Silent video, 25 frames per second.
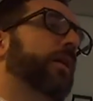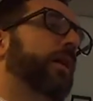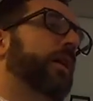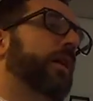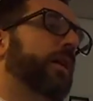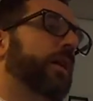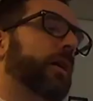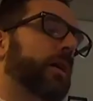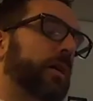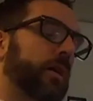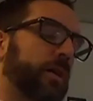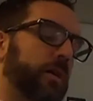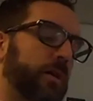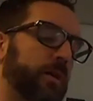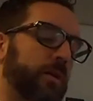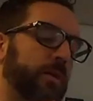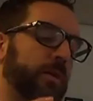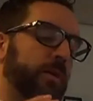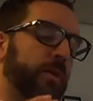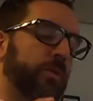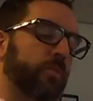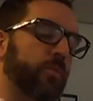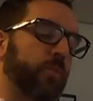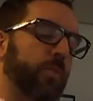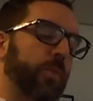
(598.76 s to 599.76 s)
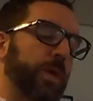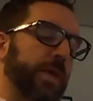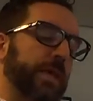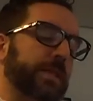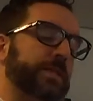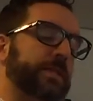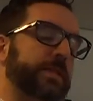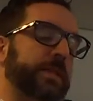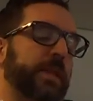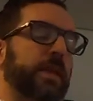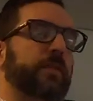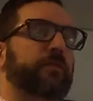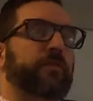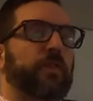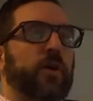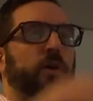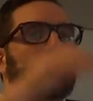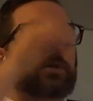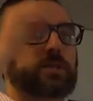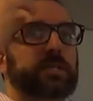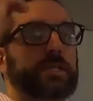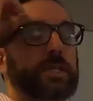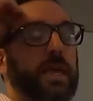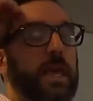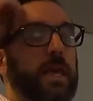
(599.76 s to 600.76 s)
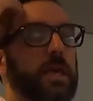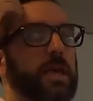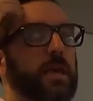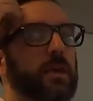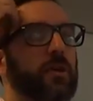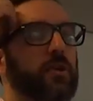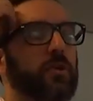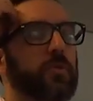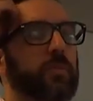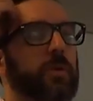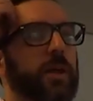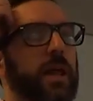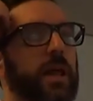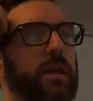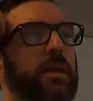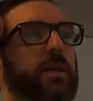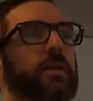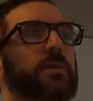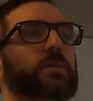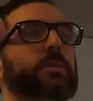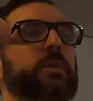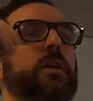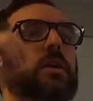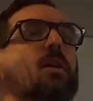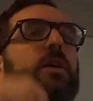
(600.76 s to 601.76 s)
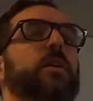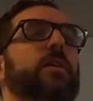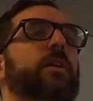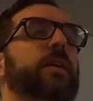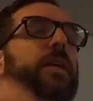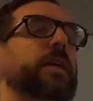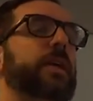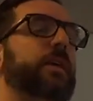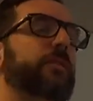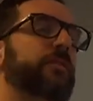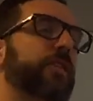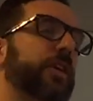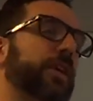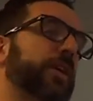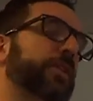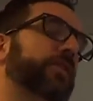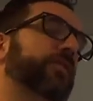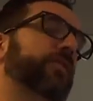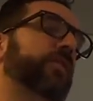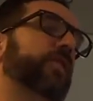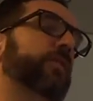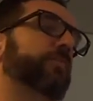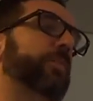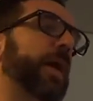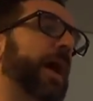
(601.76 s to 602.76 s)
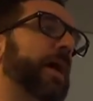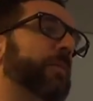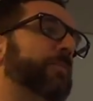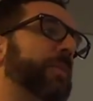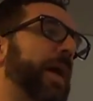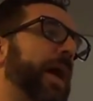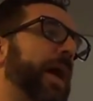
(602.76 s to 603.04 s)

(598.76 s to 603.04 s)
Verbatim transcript: Uh, we see folks taking Kubernetes, giving us feedback